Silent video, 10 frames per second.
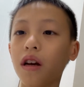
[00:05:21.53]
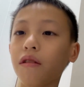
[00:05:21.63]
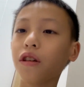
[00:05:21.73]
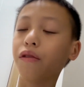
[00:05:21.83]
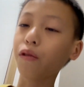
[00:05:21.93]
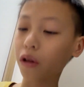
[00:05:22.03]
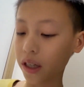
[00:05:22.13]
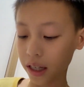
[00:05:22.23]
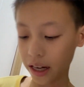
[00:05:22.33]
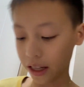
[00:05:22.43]
So
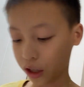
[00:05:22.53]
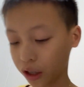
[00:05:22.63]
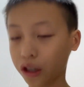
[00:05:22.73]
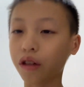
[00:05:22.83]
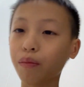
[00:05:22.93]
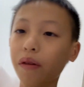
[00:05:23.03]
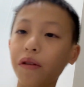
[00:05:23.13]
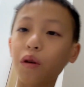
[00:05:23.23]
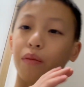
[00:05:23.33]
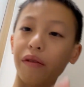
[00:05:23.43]
fully, it's just
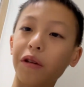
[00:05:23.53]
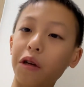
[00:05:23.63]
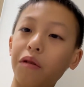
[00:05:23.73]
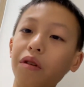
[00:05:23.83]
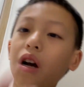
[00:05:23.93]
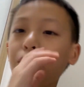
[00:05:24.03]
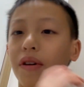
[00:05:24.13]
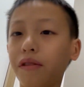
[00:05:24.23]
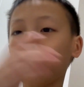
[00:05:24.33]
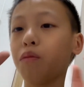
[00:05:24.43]
buffalo, buffalo,
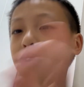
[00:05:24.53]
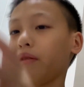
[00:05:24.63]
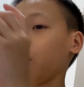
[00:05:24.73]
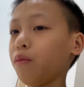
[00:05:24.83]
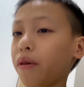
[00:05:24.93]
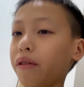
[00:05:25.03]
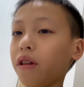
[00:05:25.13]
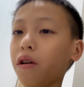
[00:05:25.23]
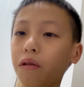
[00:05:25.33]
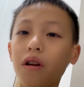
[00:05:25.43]
buffalo, buffalo, buffalo,